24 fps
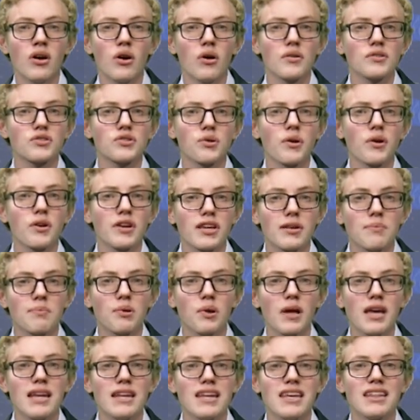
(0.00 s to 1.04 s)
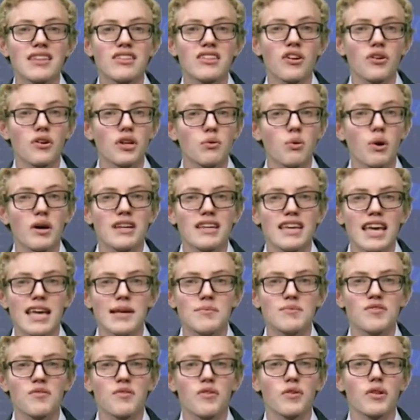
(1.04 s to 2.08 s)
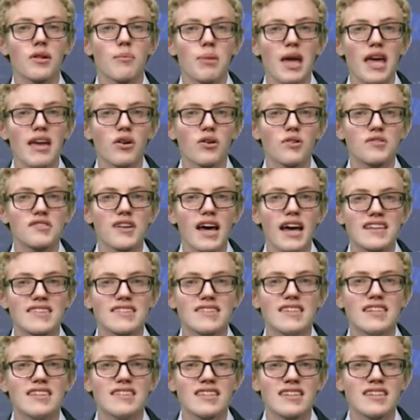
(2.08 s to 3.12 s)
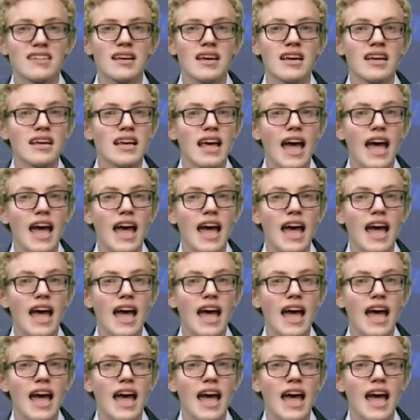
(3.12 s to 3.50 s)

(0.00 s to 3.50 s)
Oltrogi played in 31 games for the Bengals last season,